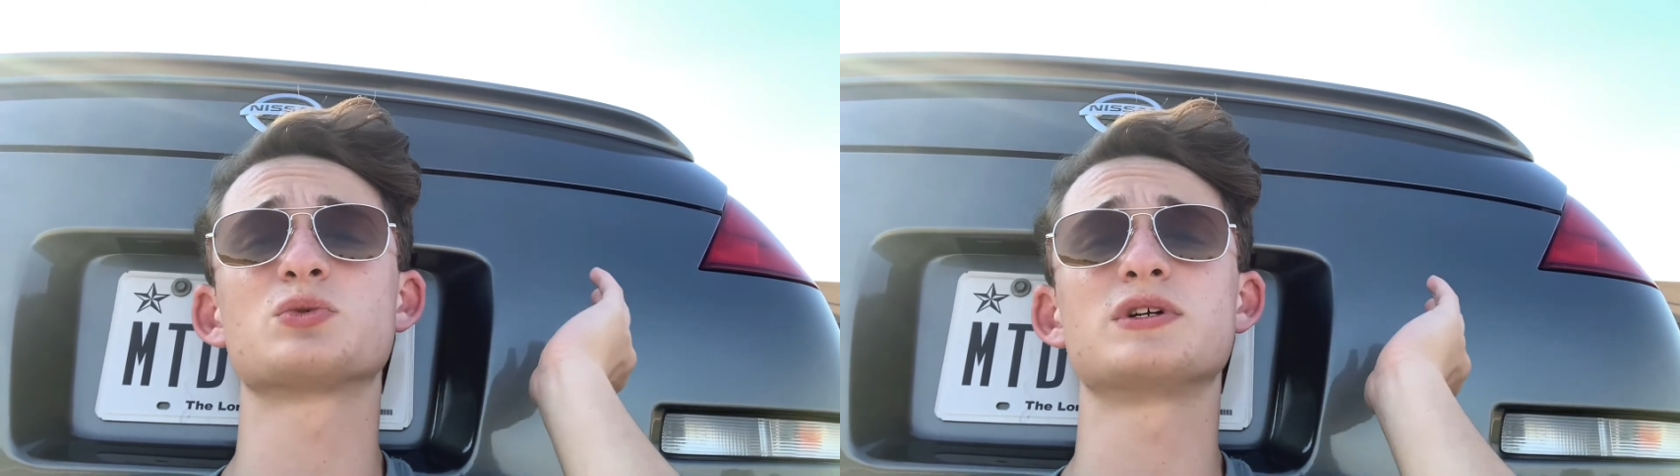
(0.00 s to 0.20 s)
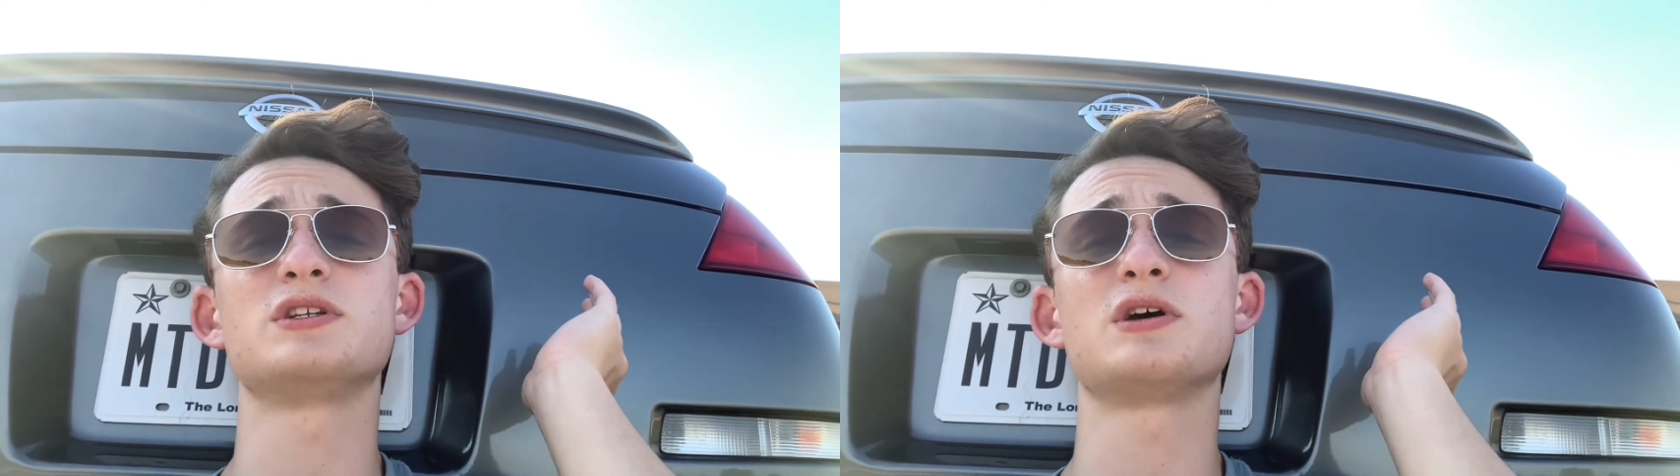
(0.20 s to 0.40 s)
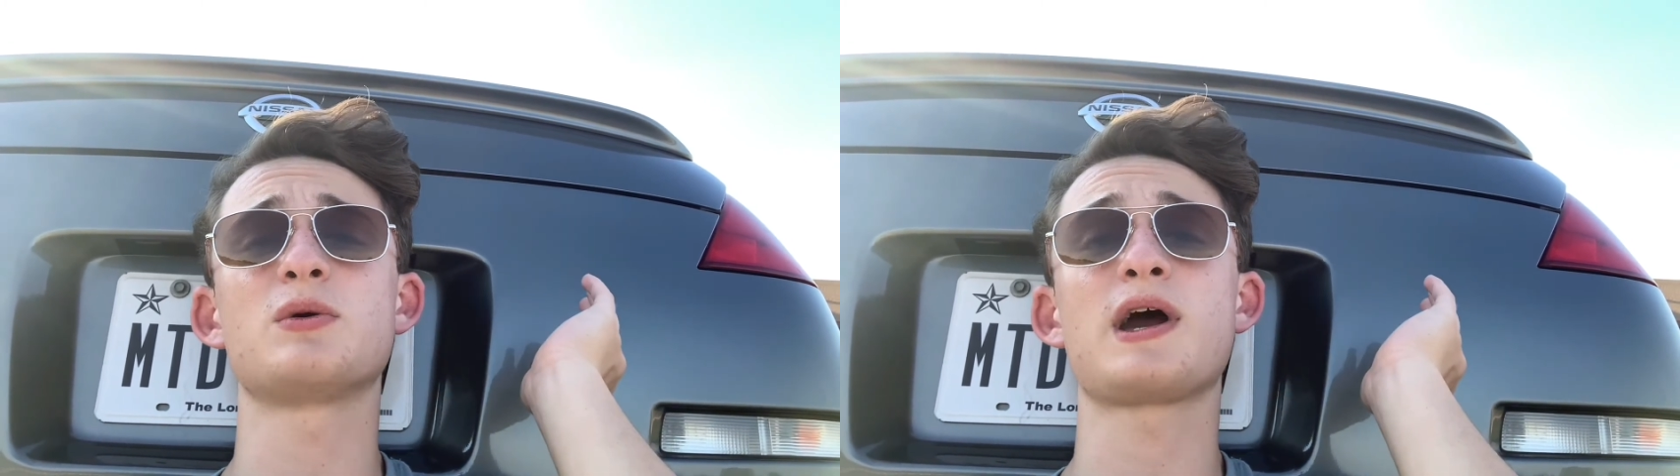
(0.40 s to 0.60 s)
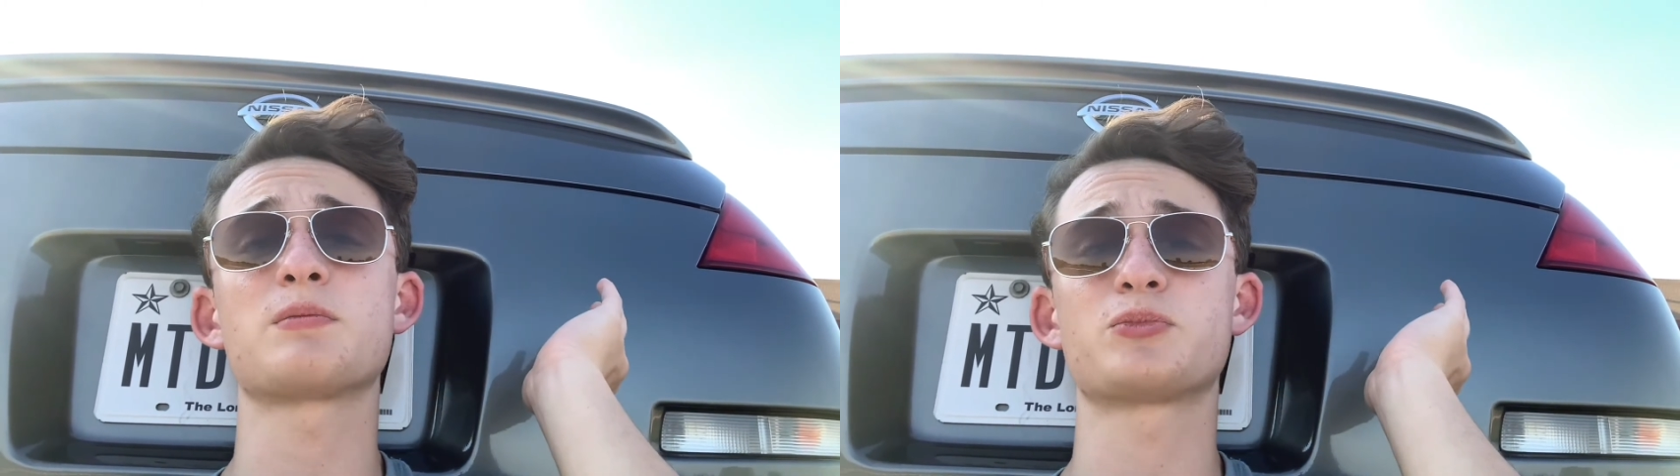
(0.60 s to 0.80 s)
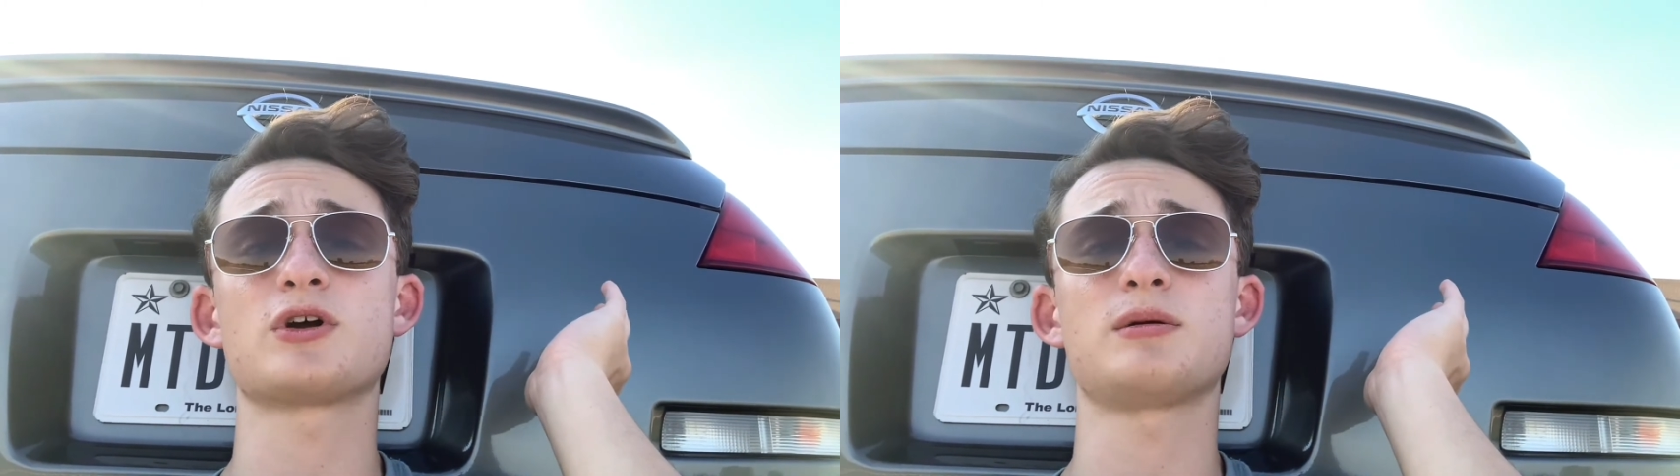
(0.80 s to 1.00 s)
window had
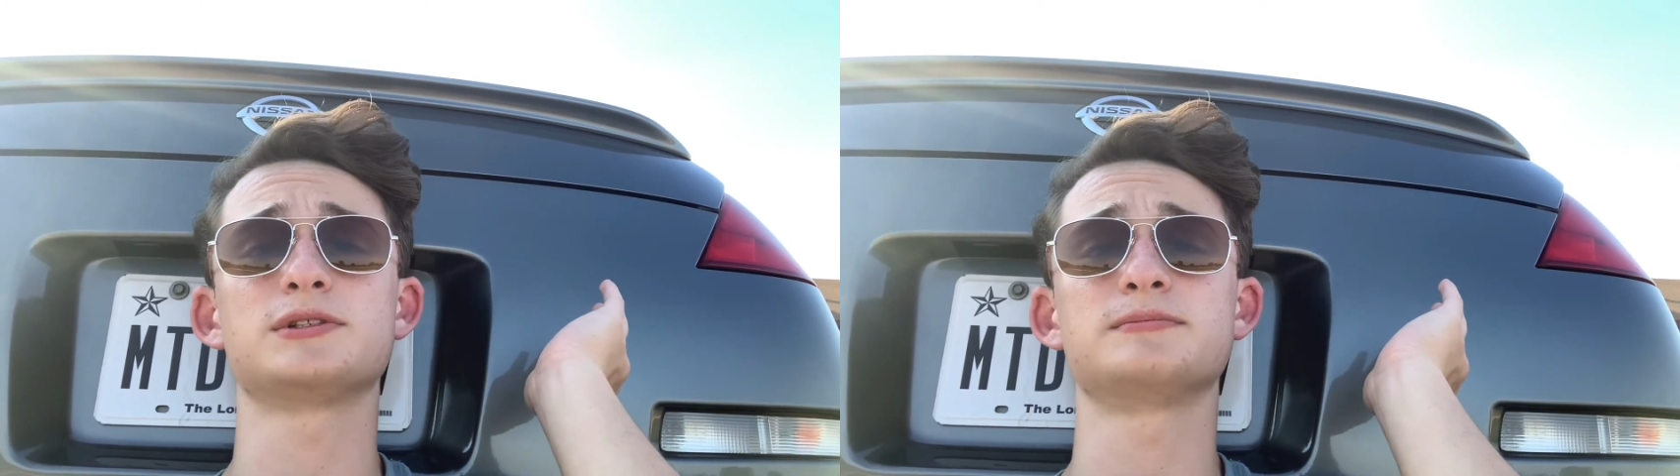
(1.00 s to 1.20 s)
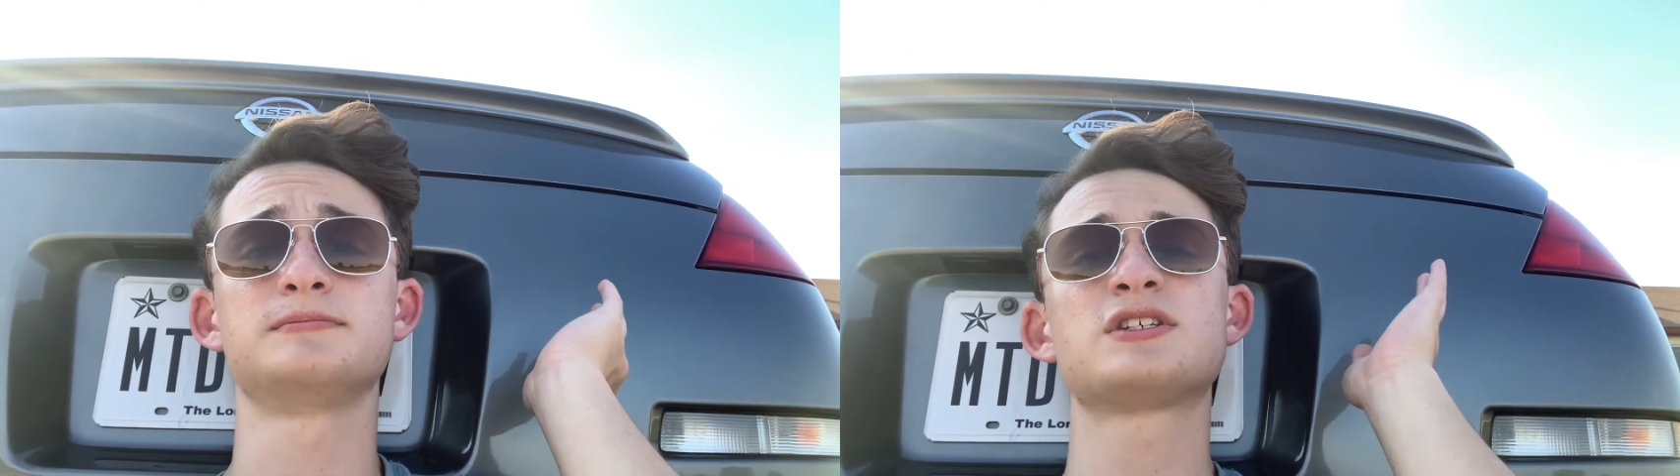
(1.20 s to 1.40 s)
a problem.